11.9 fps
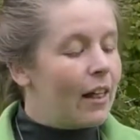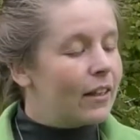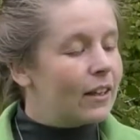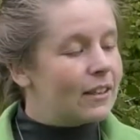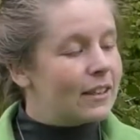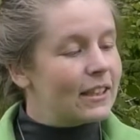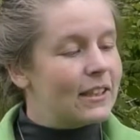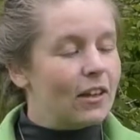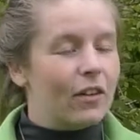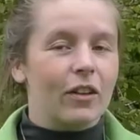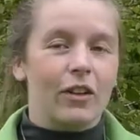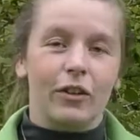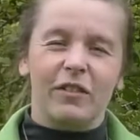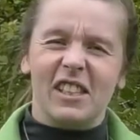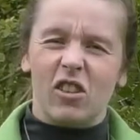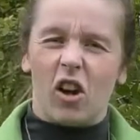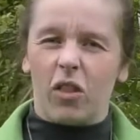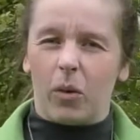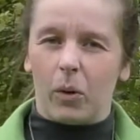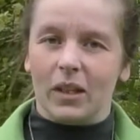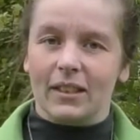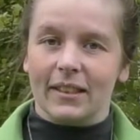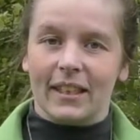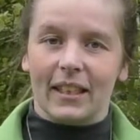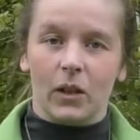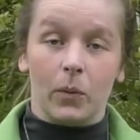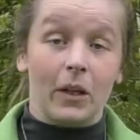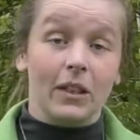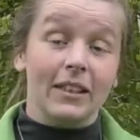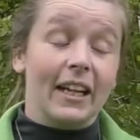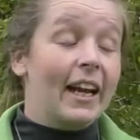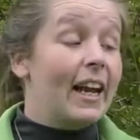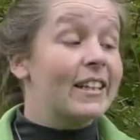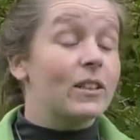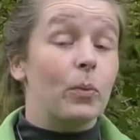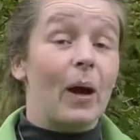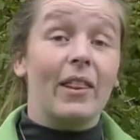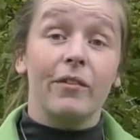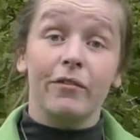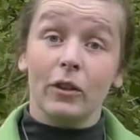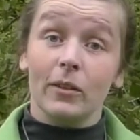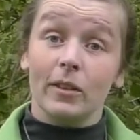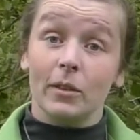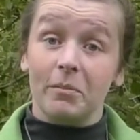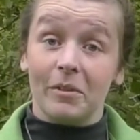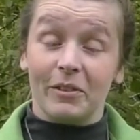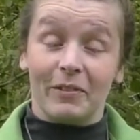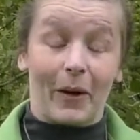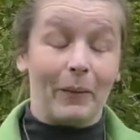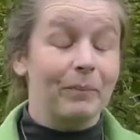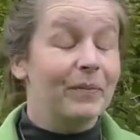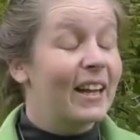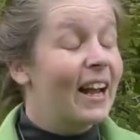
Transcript: that sitting on the glove is not the worst thing in the world. It's where the food comes from.